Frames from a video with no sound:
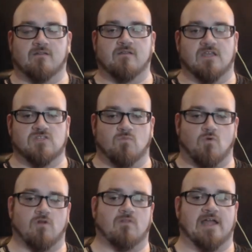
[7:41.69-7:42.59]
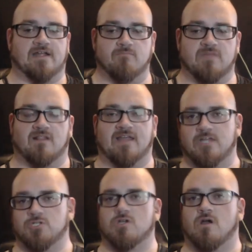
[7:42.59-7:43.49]
He's more like a
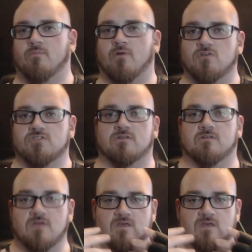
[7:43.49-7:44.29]
middle-aged young person,